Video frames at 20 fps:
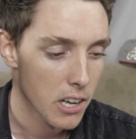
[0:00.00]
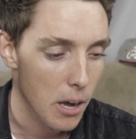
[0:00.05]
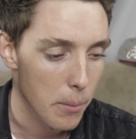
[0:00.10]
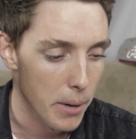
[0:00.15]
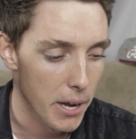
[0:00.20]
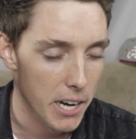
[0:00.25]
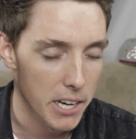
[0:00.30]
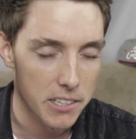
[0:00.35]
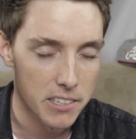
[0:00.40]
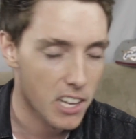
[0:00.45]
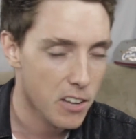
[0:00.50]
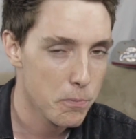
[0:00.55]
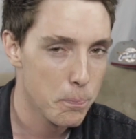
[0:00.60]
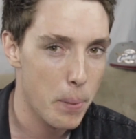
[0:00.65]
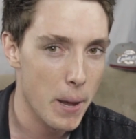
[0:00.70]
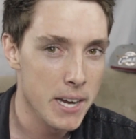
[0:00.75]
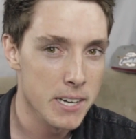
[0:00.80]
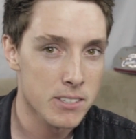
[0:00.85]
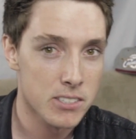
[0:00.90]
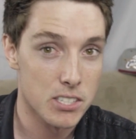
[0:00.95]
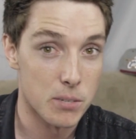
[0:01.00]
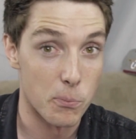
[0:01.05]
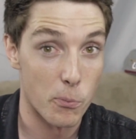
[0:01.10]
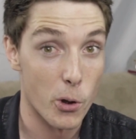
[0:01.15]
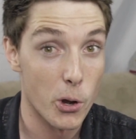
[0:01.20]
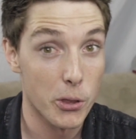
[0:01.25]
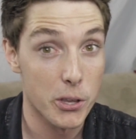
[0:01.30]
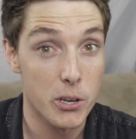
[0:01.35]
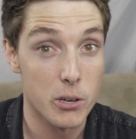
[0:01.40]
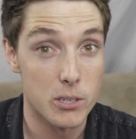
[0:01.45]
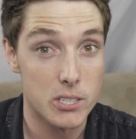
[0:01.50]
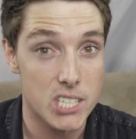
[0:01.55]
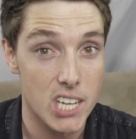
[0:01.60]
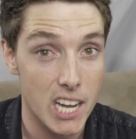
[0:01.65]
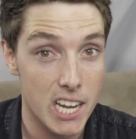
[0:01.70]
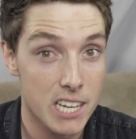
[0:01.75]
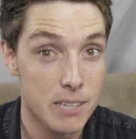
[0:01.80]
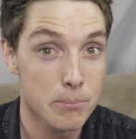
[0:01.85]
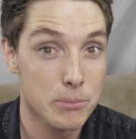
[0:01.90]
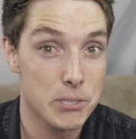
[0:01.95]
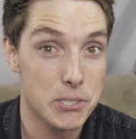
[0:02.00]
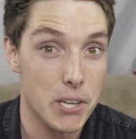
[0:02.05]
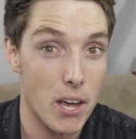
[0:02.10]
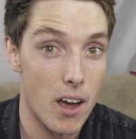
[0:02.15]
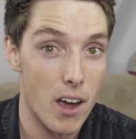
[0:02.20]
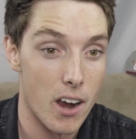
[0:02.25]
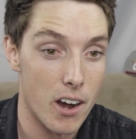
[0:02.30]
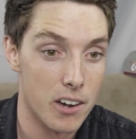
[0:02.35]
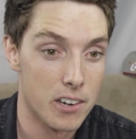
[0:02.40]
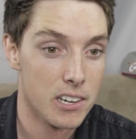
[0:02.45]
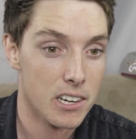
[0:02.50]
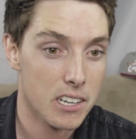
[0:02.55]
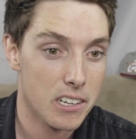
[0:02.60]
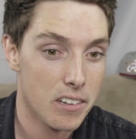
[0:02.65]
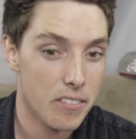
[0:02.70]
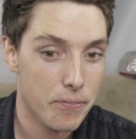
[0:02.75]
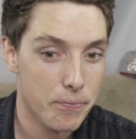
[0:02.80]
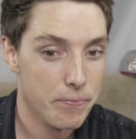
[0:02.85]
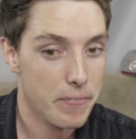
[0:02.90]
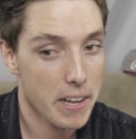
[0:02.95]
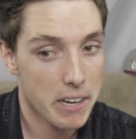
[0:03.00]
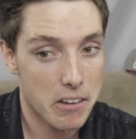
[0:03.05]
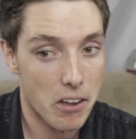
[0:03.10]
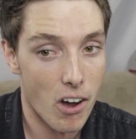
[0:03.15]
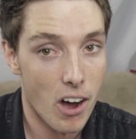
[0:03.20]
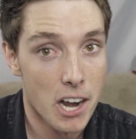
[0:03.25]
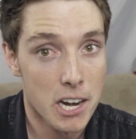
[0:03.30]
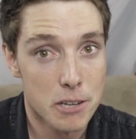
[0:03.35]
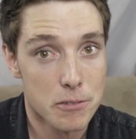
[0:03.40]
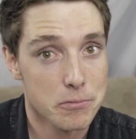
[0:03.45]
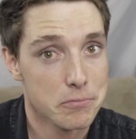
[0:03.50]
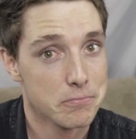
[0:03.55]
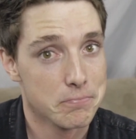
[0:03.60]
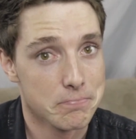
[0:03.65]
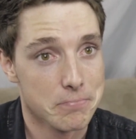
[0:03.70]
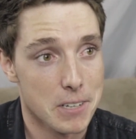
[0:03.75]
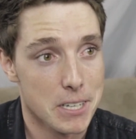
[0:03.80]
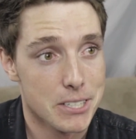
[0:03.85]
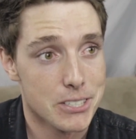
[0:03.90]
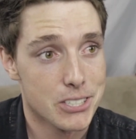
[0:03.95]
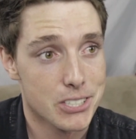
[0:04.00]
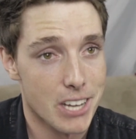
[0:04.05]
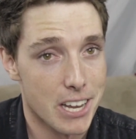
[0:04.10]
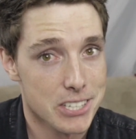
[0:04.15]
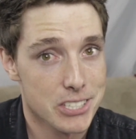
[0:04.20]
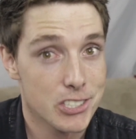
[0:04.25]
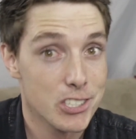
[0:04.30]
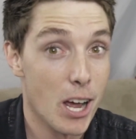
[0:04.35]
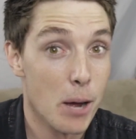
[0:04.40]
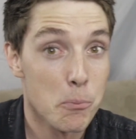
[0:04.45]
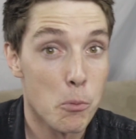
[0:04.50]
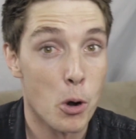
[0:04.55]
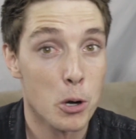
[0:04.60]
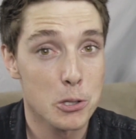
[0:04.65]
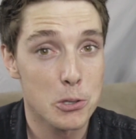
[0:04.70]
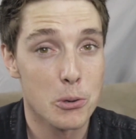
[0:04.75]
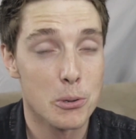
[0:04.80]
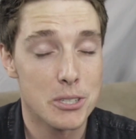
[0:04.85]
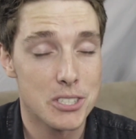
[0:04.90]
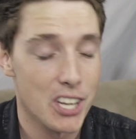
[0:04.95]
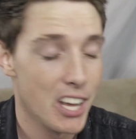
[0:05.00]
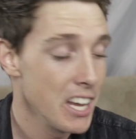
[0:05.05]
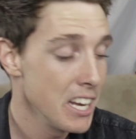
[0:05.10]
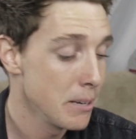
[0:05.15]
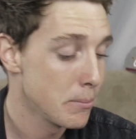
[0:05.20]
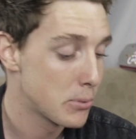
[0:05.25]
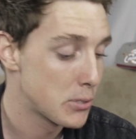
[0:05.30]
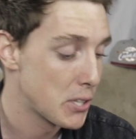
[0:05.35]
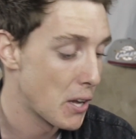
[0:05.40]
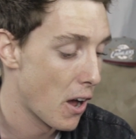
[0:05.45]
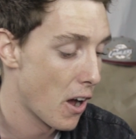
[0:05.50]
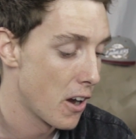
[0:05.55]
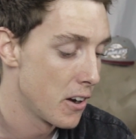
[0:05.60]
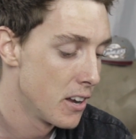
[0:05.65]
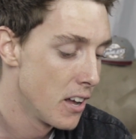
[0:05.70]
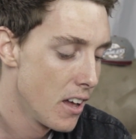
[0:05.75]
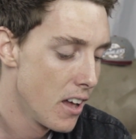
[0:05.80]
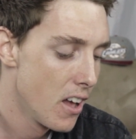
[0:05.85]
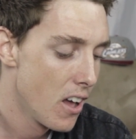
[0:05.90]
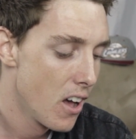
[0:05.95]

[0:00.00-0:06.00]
I mean, they've beaten some really good teams, so they're kind of a somewhat good team, so